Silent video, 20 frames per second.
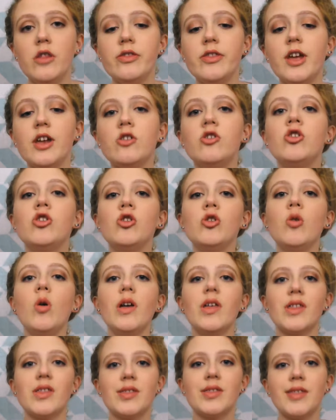They
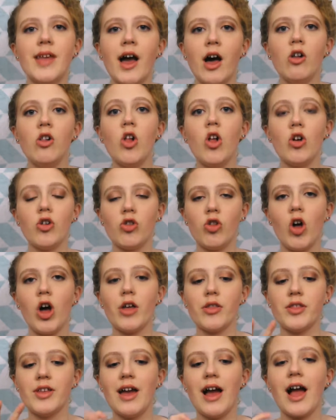do sell
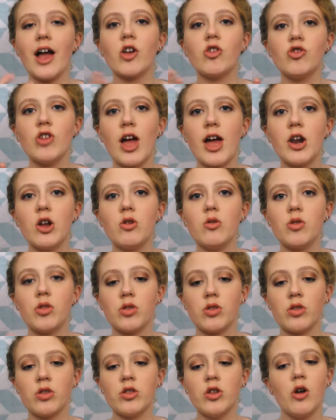glossy
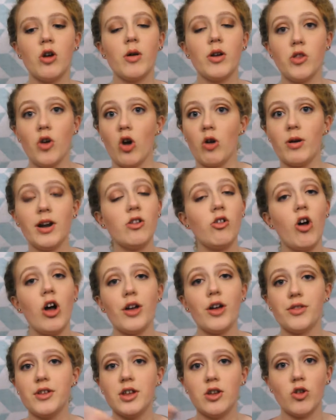eyeshadows. You know, it's already
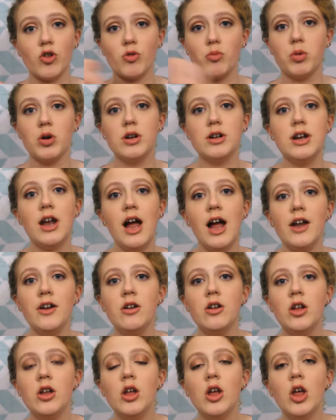glossy, you just put it
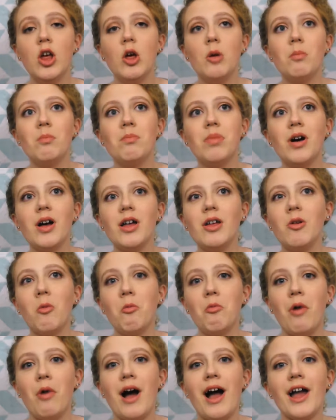on.
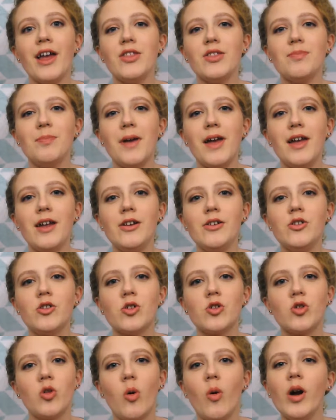But why
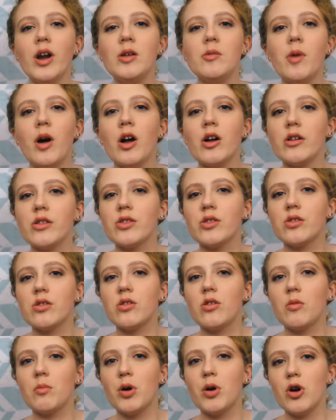spend 20
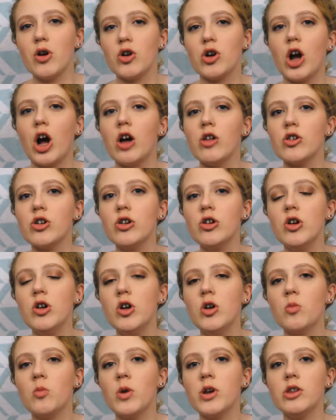bucks per color
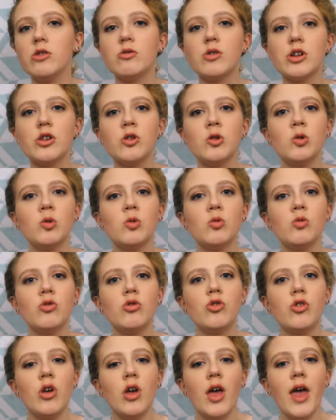when you can
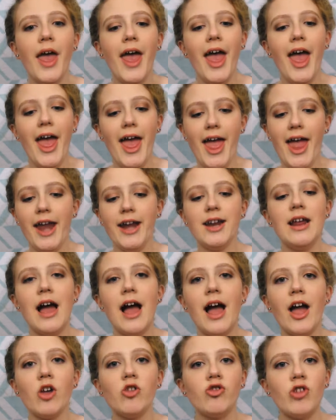use any
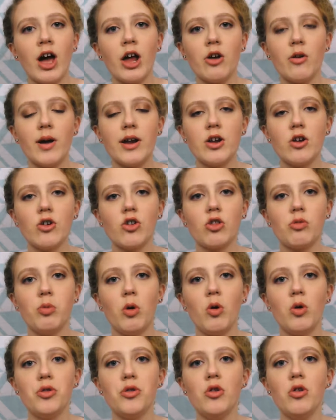eyeshadow at your
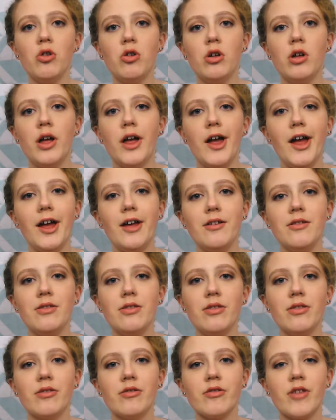disposal
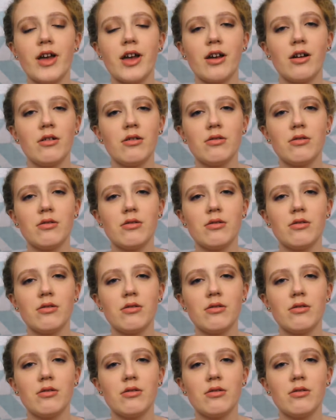and like